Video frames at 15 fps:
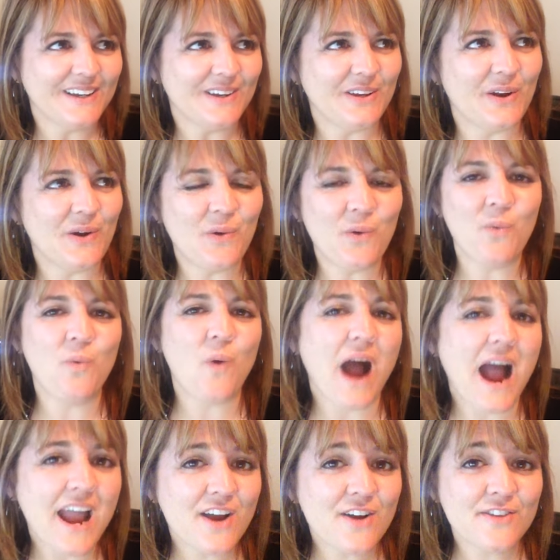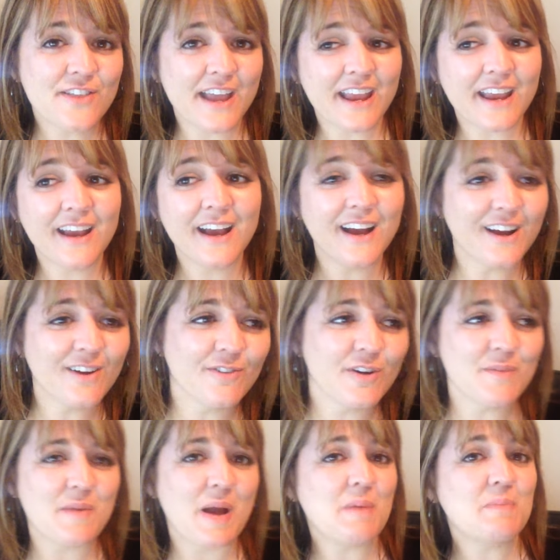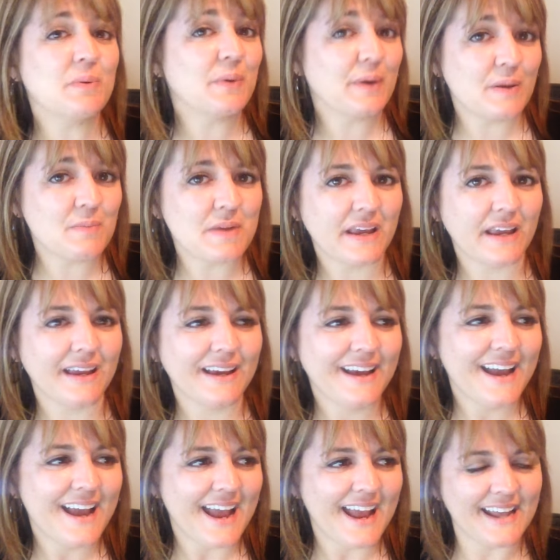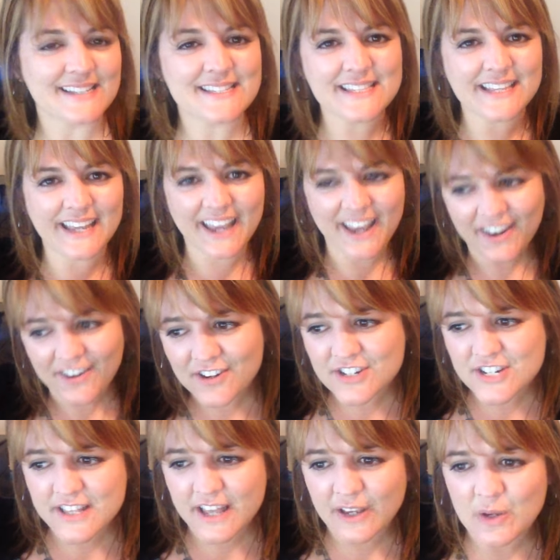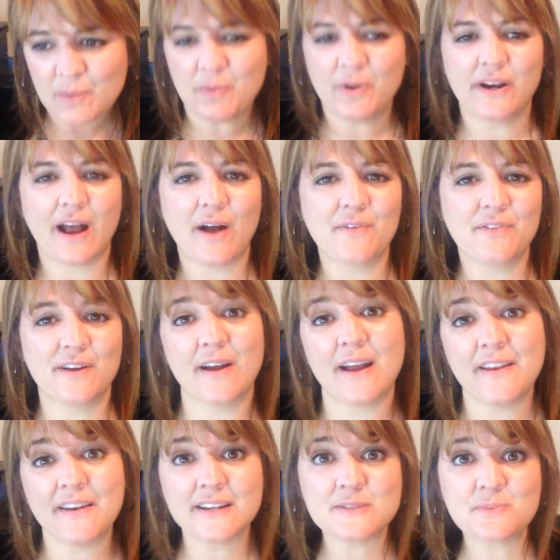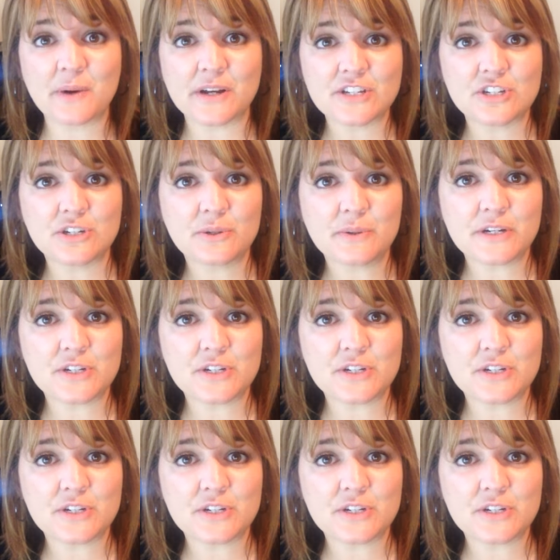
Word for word: you know, why are they remembering me? It's the energy that you put out there and it's what you